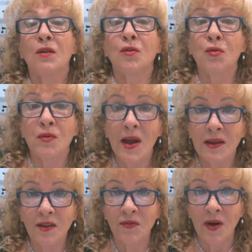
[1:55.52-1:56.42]
To
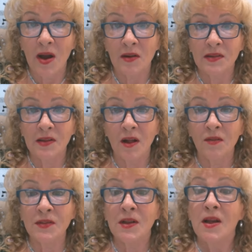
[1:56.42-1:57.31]
rectify
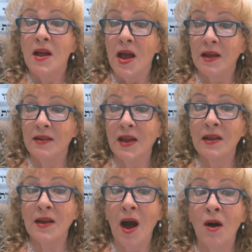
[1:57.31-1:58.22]
ourselves and
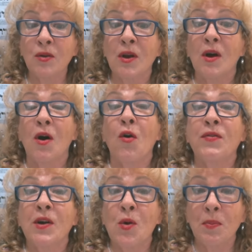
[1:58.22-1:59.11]
get out of
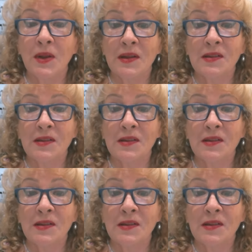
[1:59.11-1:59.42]
the complex